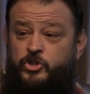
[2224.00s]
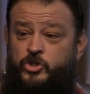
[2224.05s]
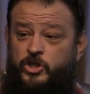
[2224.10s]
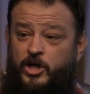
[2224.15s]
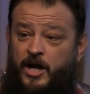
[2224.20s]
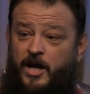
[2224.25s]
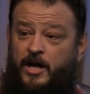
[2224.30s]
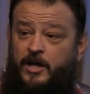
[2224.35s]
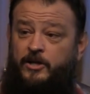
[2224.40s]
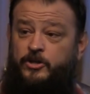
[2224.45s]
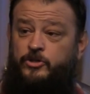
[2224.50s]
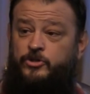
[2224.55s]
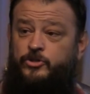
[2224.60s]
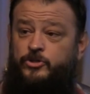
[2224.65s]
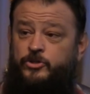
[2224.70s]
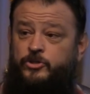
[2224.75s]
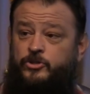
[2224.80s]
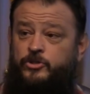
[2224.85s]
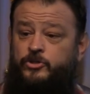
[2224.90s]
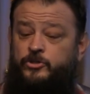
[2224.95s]

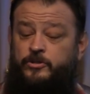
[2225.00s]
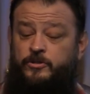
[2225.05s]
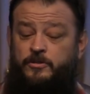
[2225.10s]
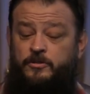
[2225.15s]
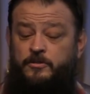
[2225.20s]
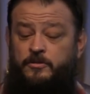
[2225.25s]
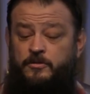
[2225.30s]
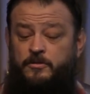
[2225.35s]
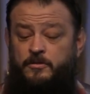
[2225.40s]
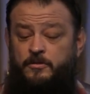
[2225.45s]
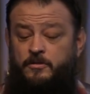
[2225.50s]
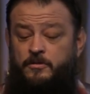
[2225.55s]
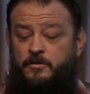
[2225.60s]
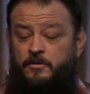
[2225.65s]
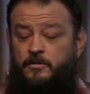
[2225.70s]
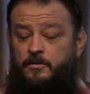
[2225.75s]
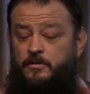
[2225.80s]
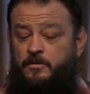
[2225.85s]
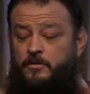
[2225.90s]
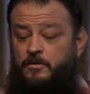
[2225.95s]
judge
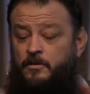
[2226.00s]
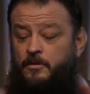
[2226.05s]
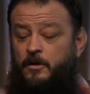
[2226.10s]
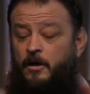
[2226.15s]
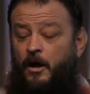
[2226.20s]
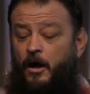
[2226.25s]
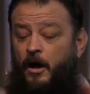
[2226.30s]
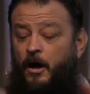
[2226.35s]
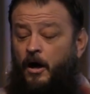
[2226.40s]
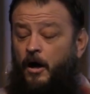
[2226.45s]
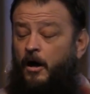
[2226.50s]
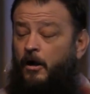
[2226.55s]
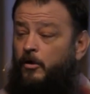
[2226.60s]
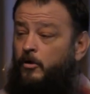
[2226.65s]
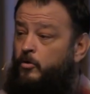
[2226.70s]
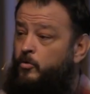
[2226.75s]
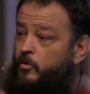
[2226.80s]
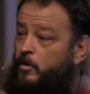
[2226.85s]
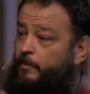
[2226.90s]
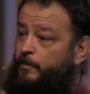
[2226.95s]
all
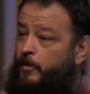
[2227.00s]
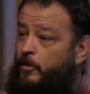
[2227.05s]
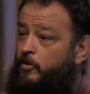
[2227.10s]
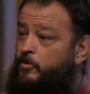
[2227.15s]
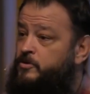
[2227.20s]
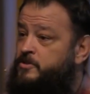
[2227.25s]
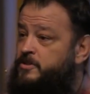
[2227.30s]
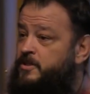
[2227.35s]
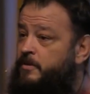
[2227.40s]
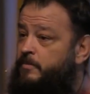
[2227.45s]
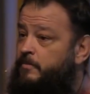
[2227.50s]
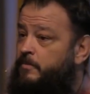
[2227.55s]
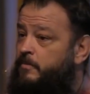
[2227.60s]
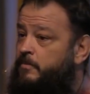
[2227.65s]
who oppose him.